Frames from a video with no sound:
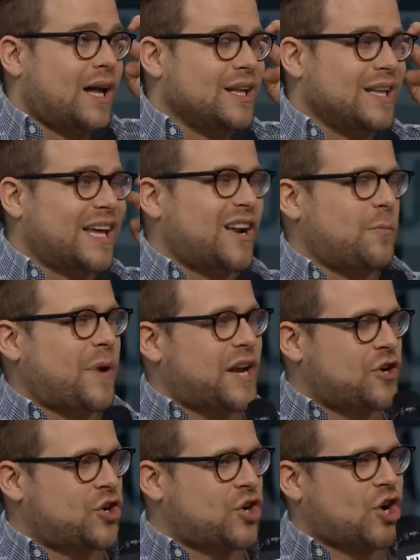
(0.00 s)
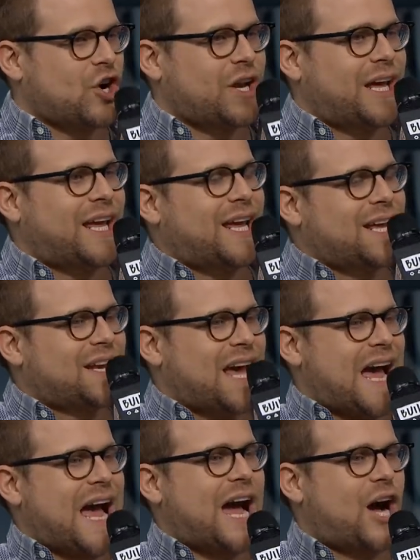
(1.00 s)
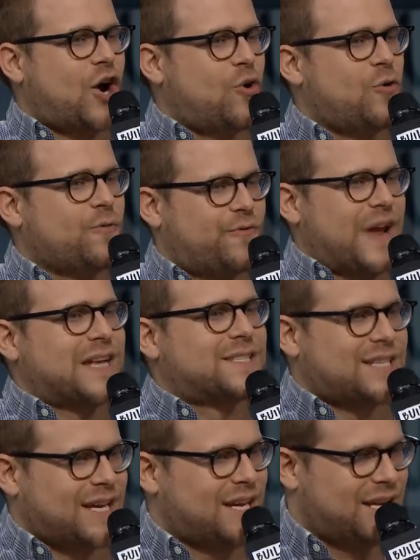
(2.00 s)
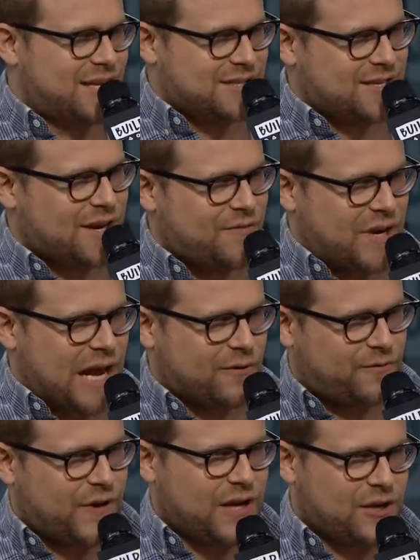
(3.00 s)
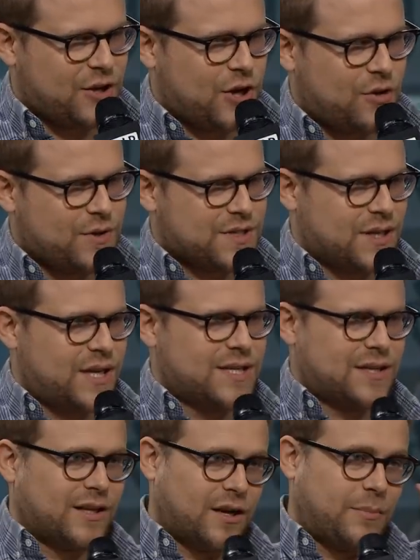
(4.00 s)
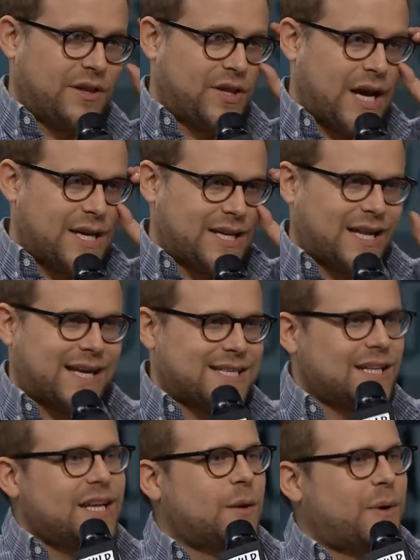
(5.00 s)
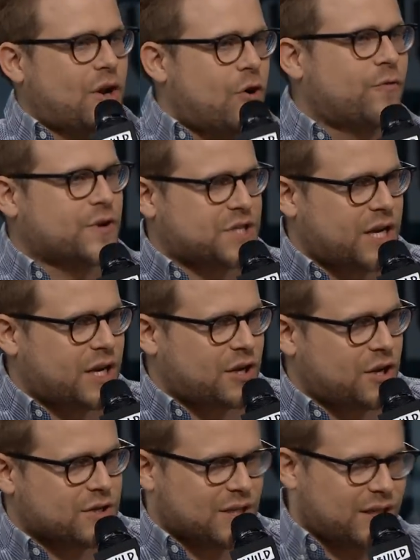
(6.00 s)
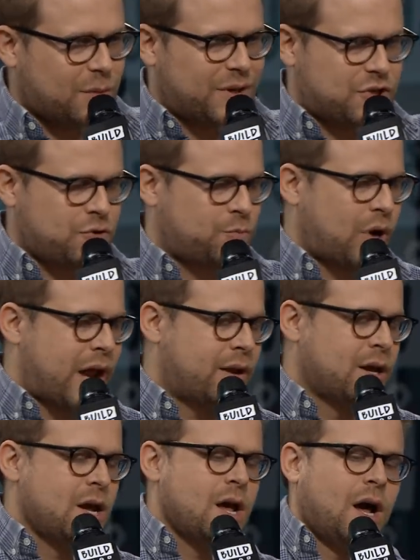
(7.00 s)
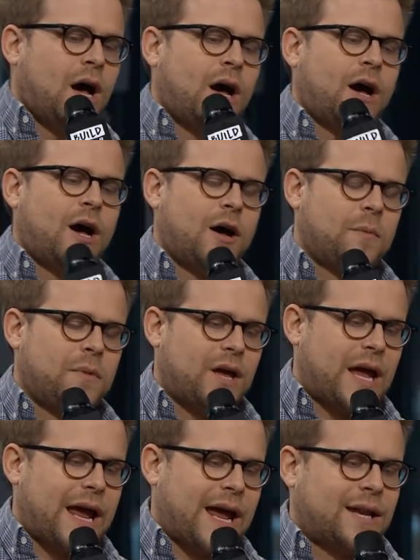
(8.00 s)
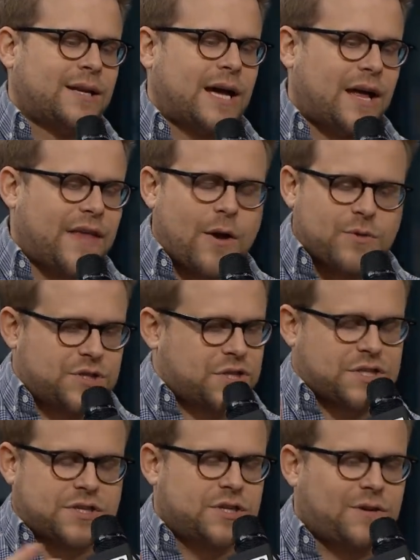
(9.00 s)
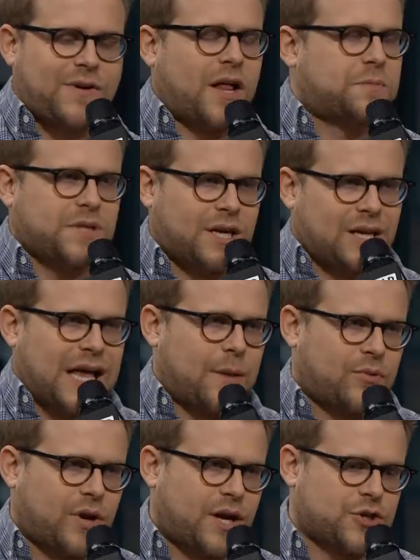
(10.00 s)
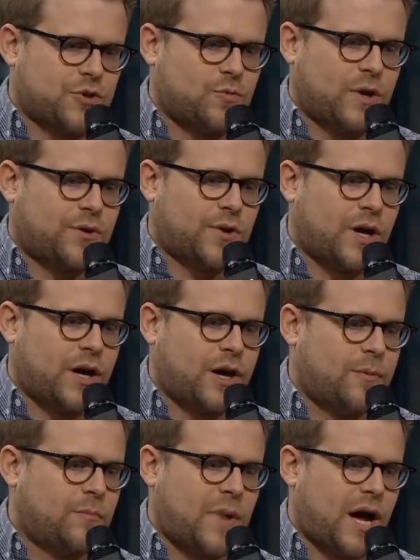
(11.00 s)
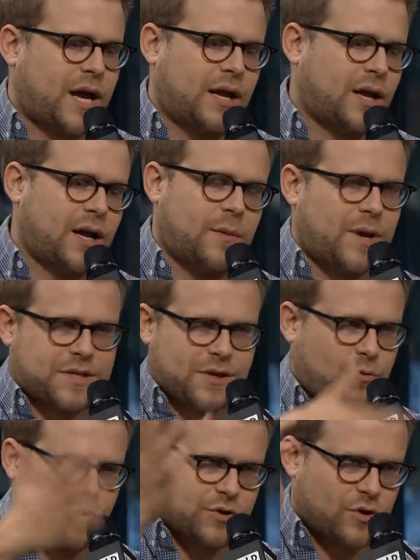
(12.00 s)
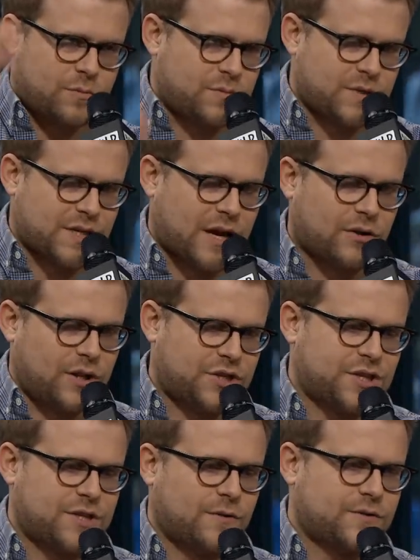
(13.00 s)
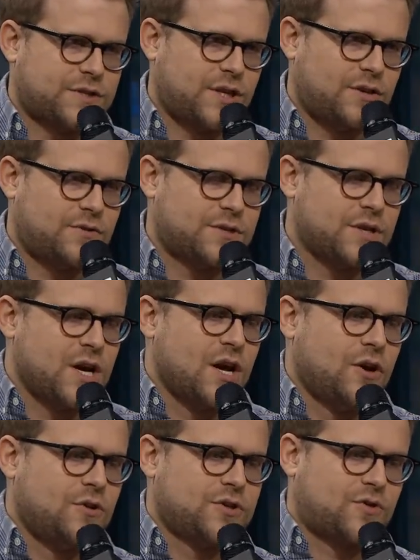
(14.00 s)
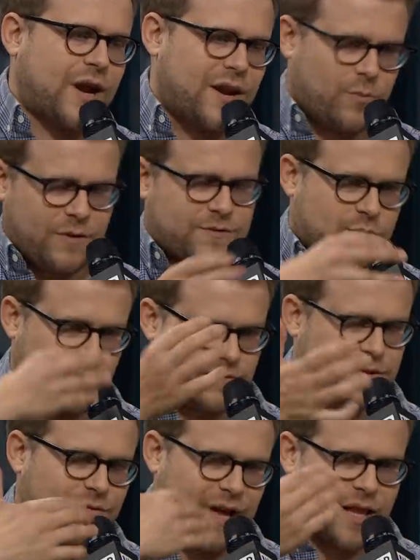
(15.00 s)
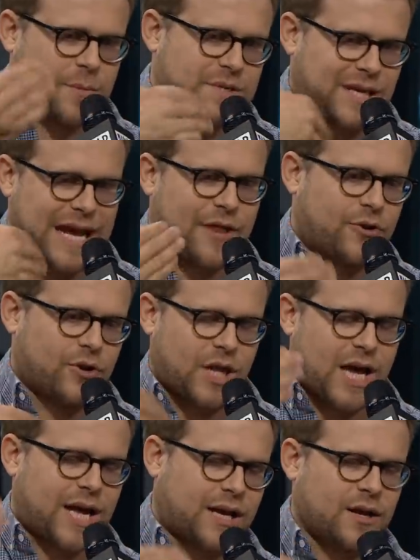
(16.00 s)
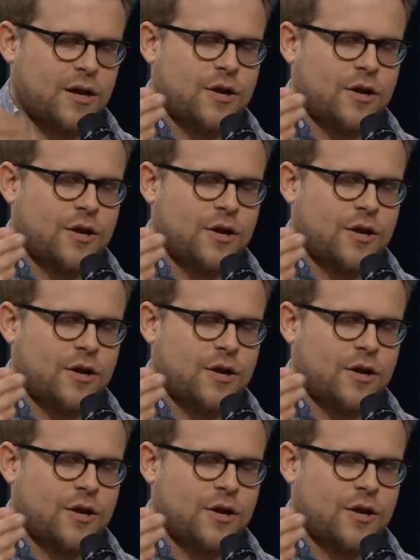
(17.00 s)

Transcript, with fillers: a little bit nerdy in how fancy it is of an outfit, you know, is a, is a little bit the idea. Like, it's a little bit overdone, you know, it's a little bit too bright. Um, and uh, that was just developed in collaboration with um, my uh, amazing wardrobe designer, Alicia Silverstein, who's who's great, and we've sort of developed together, like,